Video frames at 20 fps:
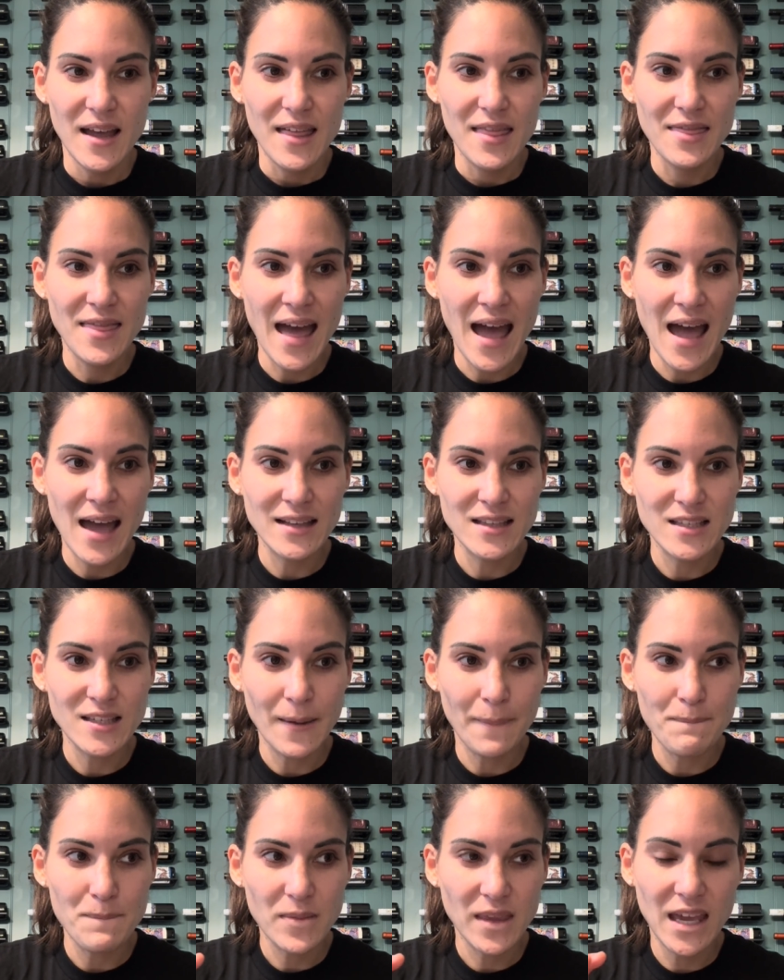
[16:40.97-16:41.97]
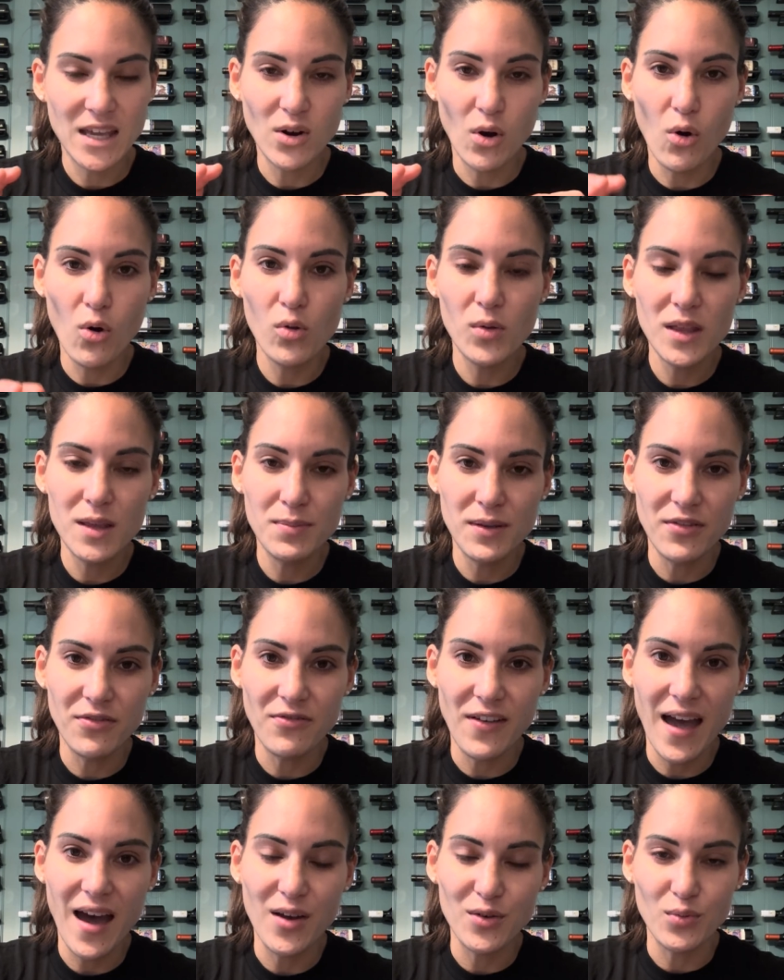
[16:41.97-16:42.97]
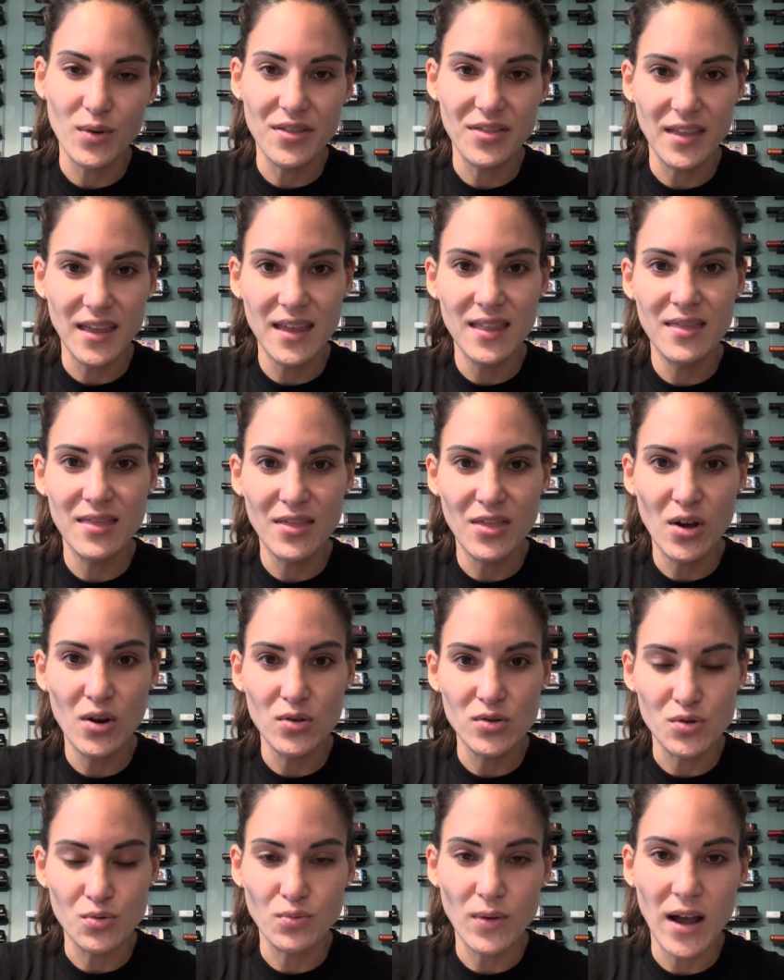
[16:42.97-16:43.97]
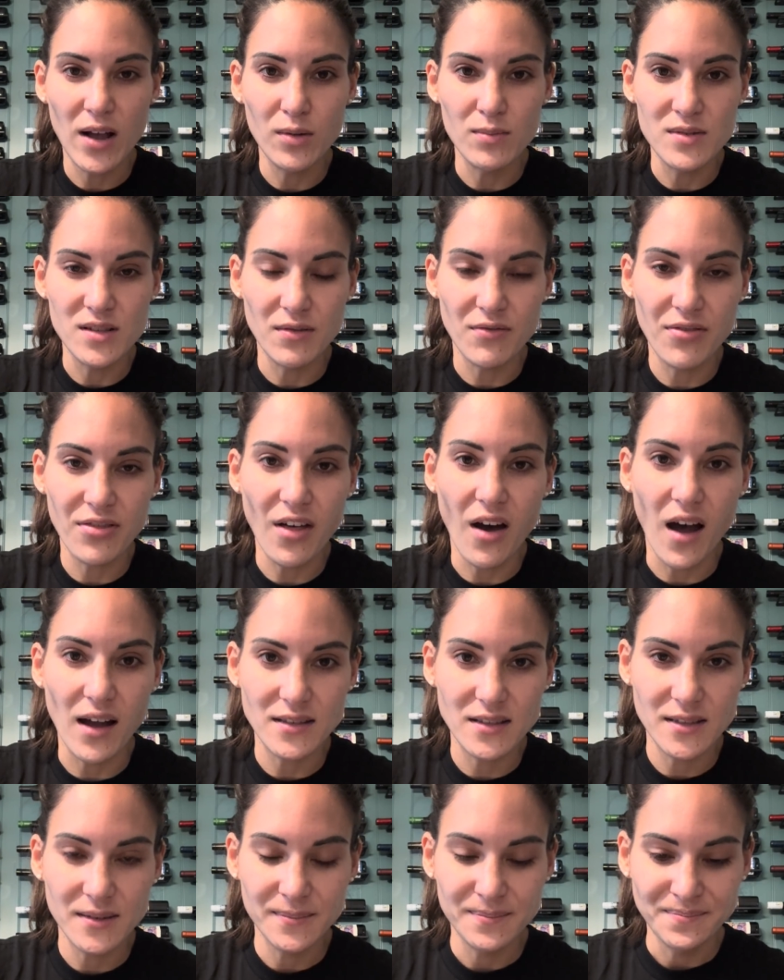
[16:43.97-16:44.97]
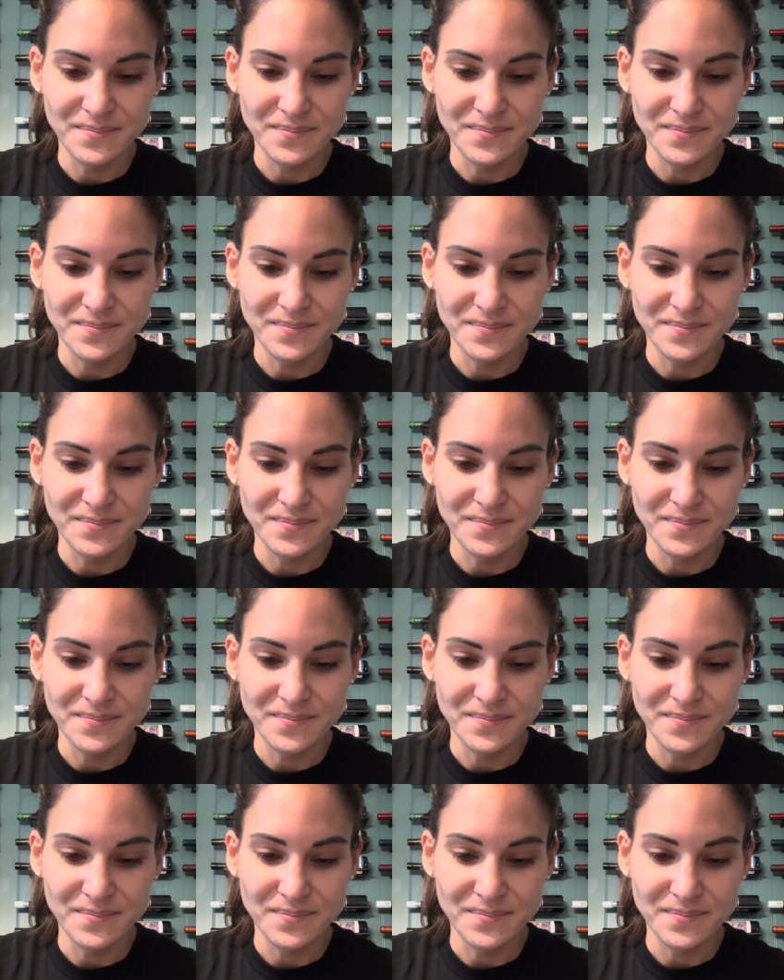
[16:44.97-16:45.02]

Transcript: that can only be found within those realms of thought.